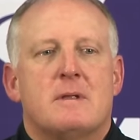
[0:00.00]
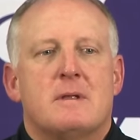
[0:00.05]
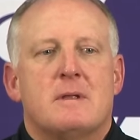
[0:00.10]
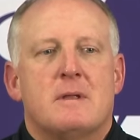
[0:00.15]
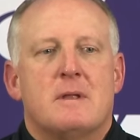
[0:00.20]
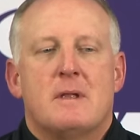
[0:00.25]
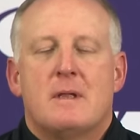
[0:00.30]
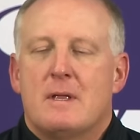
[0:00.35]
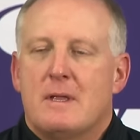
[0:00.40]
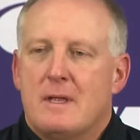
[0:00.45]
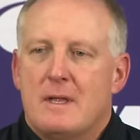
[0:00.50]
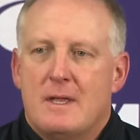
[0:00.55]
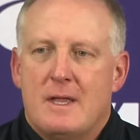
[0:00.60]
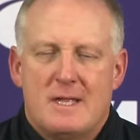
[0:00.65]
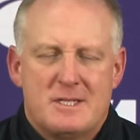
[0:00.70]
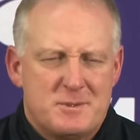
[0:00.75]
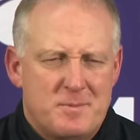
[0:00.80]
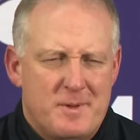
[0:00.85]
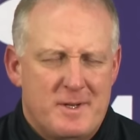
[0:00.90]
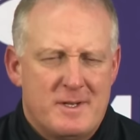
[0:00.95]
with things this
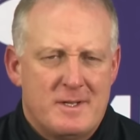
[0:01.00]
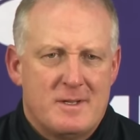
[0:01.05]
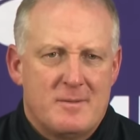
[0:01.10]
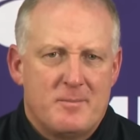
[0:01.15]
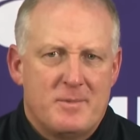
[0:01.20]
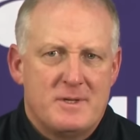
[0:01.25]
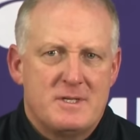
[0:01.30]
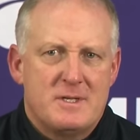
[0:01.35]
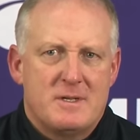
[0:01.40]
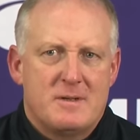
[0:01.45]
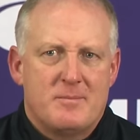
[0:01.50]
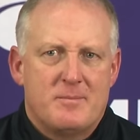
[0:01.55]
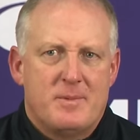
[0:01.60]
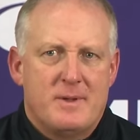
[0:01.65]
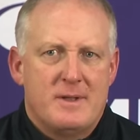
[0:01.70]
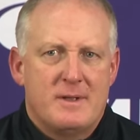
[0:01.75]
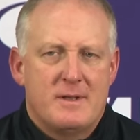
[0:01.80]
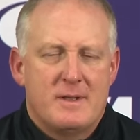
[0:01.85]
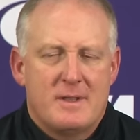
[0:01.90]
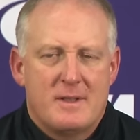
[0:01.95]
it's time? It's been a,
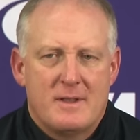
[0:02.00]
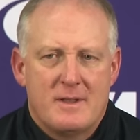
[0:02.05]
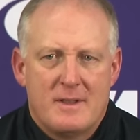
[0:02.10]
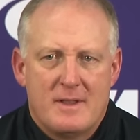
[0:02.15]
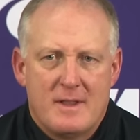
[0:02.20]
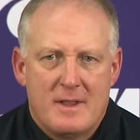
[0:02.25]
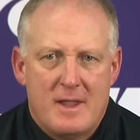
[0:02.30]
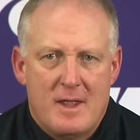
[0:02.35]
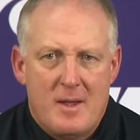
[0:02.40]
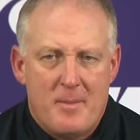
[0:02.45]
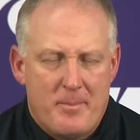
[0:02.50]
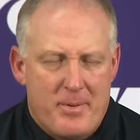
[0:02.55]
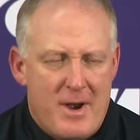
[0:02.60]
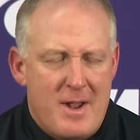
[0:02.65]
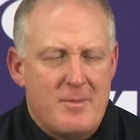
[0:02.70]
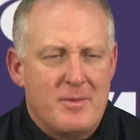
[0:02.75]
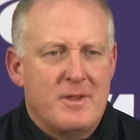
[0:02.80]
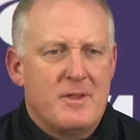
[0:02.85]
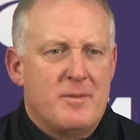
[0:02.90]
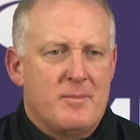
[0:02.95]
been a,
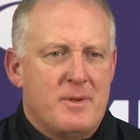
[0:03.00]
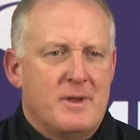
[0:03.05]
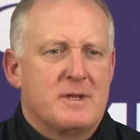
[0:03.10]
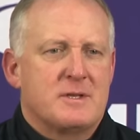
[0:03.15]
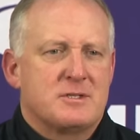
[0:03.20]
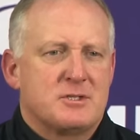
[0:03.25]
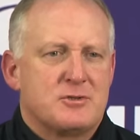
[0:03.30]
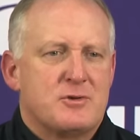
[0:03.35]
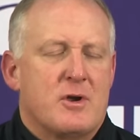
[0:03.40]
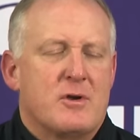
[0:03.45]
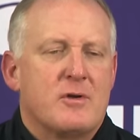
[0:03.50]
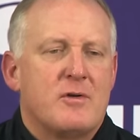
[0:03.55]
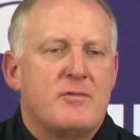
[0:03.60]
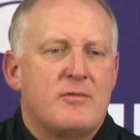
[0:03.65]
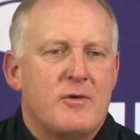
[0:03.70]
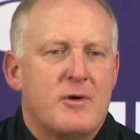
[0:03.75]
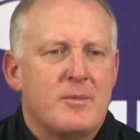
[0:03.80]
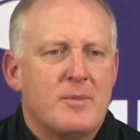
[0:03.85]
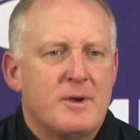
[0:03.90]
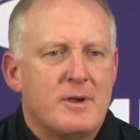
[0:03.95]
probably the biggest struggle
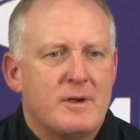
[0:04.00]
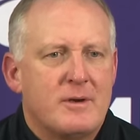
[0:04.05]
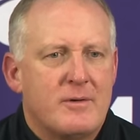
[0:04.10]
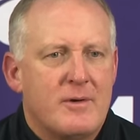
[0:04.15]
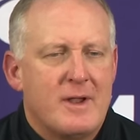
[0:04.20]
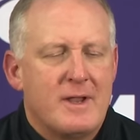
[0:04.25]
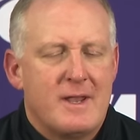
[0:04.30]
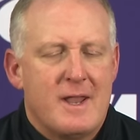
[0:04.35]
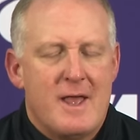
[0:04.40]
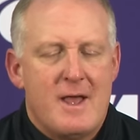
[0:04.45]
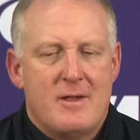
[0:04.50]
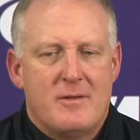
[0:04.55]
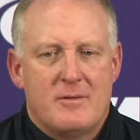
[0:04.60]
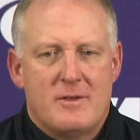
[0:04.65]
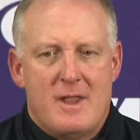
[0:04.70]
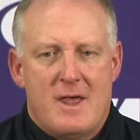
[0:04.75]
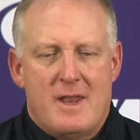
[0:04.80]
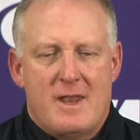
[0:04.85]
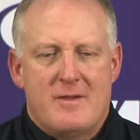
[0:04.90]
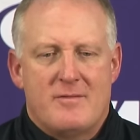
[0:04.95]
for me right now,
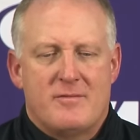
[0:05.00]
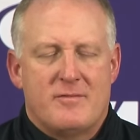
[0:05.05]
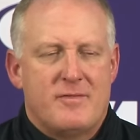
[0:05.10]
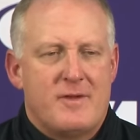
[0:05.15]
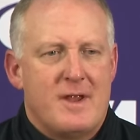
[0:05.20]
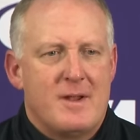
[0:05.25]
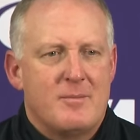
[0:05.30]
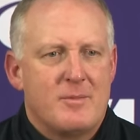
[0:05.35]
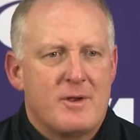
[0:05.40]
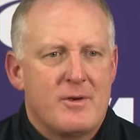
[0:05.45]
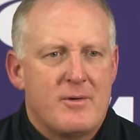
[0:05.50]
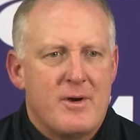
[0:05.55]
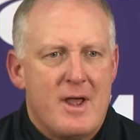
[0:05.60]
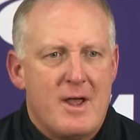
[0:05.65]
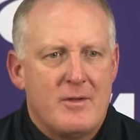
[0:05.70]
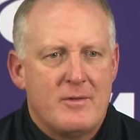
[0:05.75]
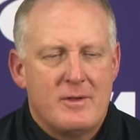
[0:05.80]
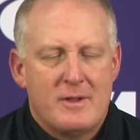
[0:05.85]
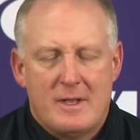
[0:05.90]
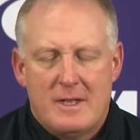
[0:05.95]
not having family
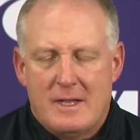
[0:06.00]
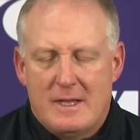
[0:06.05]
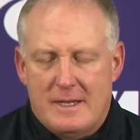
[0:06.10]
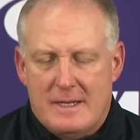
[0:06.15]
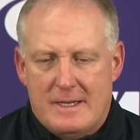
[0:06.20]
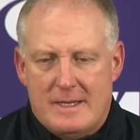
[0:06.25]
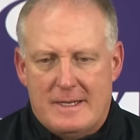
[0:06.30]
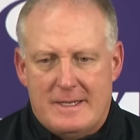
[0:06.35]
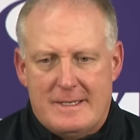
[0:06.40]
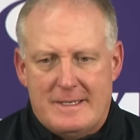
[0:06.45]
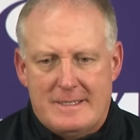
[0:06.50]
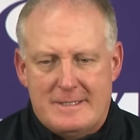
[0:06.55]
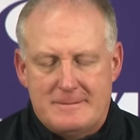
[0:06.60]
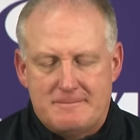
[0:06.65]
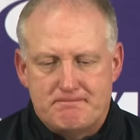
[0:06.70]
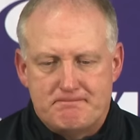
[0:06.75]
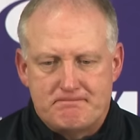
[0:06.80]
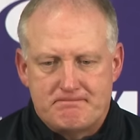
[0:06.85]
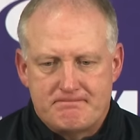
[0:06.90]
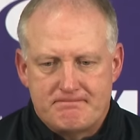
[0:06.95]
around.
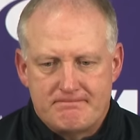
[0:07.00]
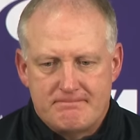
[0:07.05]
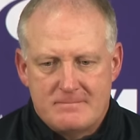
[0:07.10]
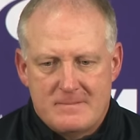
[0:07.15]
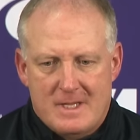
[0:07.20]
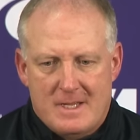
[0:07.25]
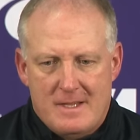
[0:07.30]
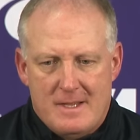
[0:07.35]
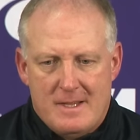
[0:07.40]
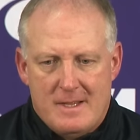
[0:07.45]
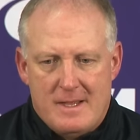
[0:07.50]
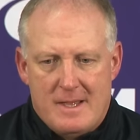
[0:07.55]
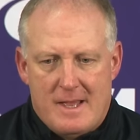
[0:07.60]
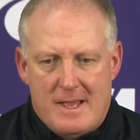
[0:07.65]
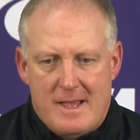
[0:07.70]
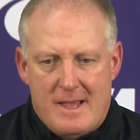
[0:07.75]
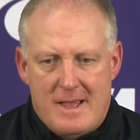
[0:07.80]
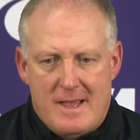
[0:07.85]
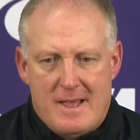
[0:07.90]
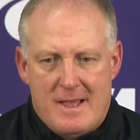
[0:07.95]
Um,
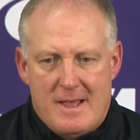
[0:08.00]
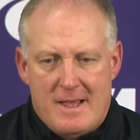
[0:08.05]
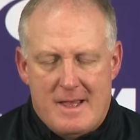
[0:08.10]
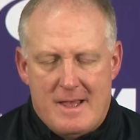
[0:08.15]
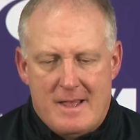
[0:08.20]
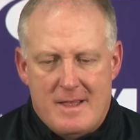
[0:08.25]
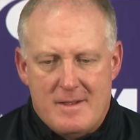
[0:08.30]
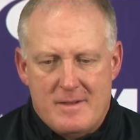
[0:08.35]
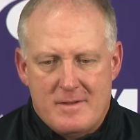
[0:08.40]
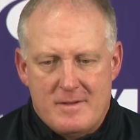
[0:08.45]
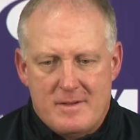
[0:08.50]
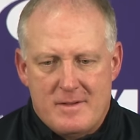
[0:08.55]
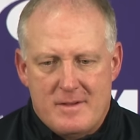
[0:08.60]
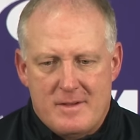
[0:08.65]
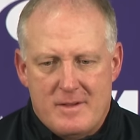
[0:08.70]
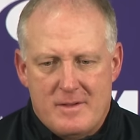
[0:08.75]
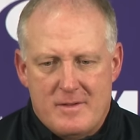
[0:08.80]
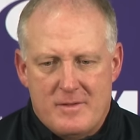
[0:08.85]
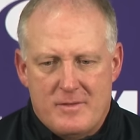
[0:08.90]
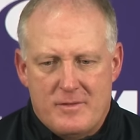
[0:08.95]
uh,
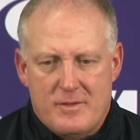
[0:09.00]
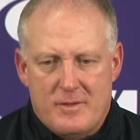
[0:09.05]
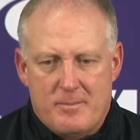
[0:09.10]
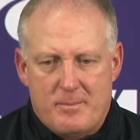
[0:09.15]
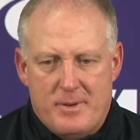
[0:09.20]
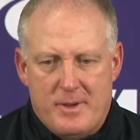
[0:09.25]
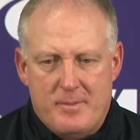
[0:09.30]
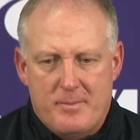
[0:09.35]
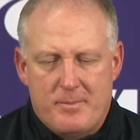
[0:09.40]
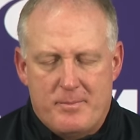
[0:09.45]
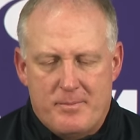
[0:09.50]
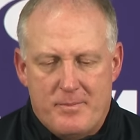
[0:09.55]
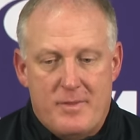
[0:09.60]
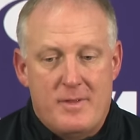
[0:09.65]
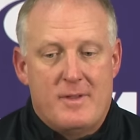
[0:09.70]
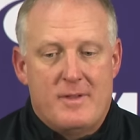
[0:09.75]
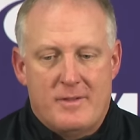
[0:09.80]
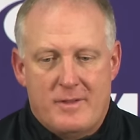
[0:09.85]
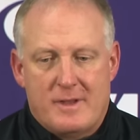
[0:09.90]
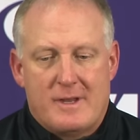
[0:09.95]
the peop-
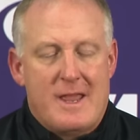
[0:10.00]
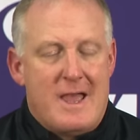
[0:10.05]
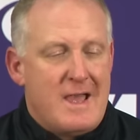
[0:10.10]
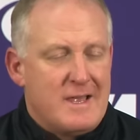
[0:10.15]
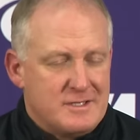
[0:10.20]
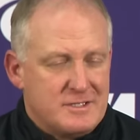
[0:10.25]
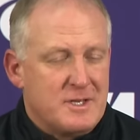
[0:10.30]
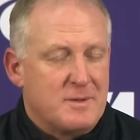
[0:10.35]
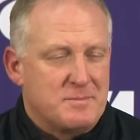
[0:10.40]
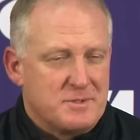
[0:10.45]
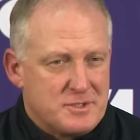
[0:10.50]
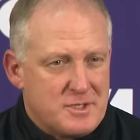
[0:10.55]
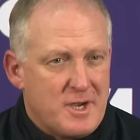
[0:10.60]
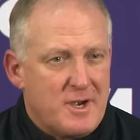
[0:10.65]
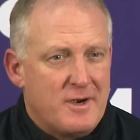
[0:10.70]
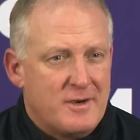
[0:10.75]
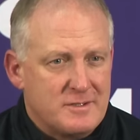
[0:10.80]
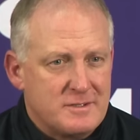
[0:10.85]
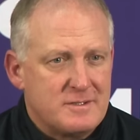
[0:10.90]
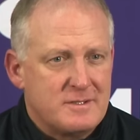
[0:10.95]
the, the guys
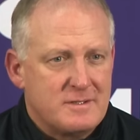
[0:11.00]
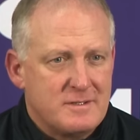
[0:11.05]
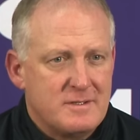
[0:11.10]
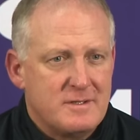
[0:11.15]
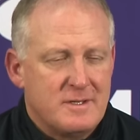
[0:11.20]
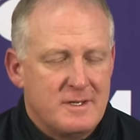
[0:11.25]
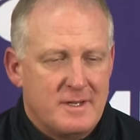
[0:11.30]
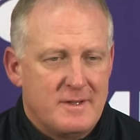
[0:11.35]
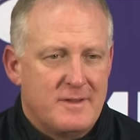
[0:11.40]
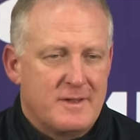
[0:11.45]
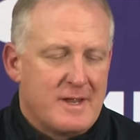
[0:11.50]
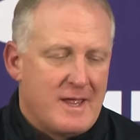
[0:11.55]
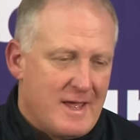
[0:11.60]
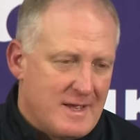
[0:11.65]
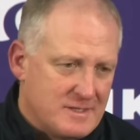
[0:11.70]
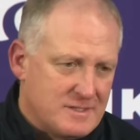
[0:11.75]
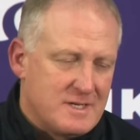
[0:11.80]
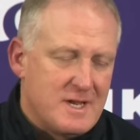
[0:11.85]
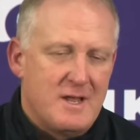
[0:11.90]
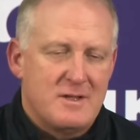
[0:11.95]
upstairs and the
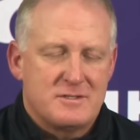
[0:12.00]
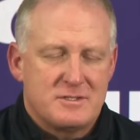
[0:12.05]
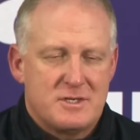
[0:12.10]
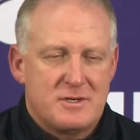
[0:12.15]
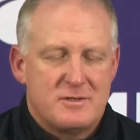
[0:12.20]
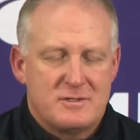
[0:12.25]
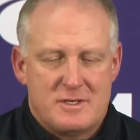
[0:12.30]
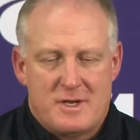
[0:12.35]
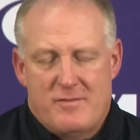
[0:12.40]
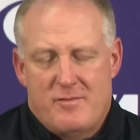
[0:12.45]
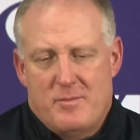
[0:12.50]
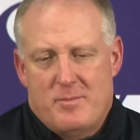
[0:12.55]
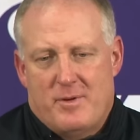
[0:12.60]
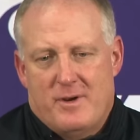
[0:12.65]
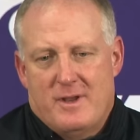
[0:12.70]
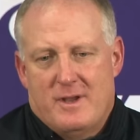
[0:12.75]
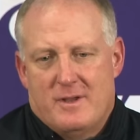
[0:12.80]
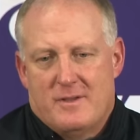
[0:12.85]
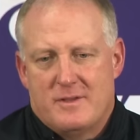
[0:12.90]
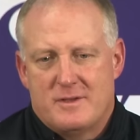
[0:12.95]
guys downstairs,
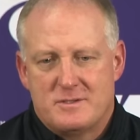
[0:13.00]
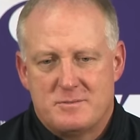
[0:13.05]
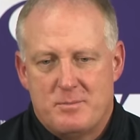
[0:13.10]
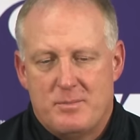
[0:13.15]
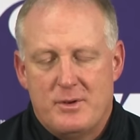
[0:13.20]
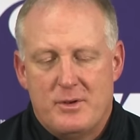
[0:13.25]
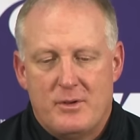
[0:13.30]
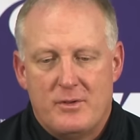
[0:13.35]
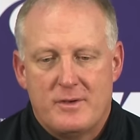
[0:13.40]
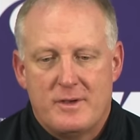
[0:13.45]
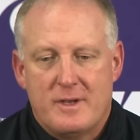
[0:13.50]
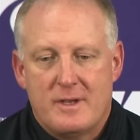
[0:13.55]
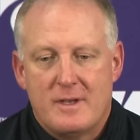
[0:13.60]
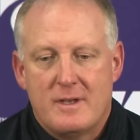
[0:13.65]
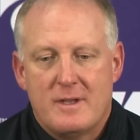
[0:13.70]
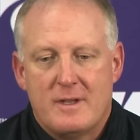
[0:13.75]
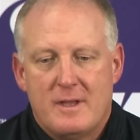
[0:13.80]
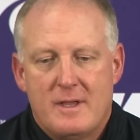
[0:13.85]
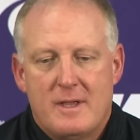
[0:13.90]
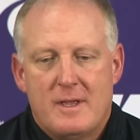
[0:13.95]
everybody in this building